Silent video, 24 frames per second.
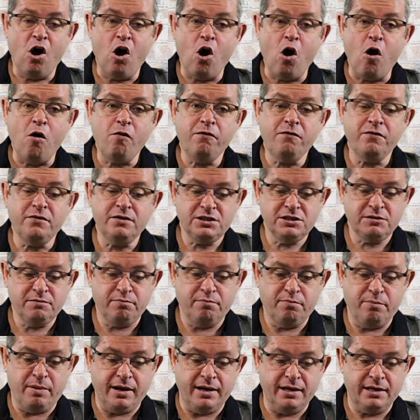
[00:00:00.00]

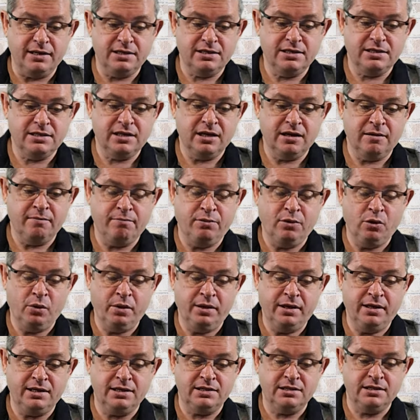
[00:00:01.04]
office-based
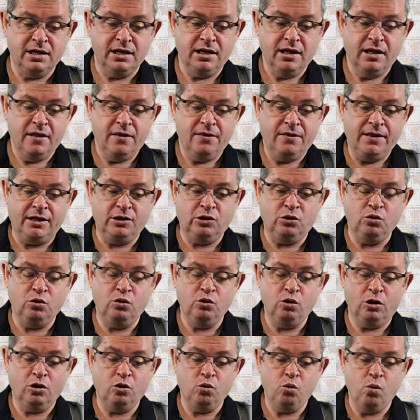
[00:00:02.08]
employees that do
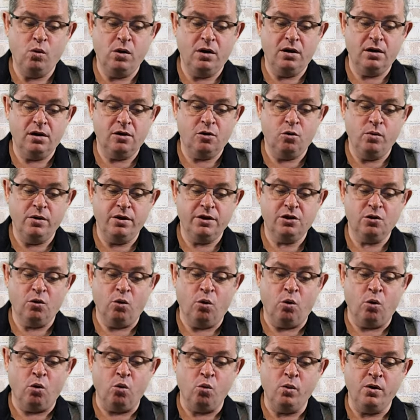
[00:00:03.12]
not work with
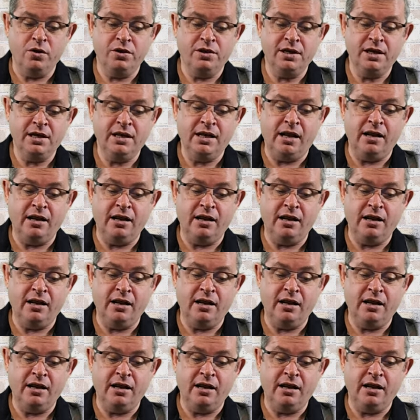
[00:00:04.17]
or within an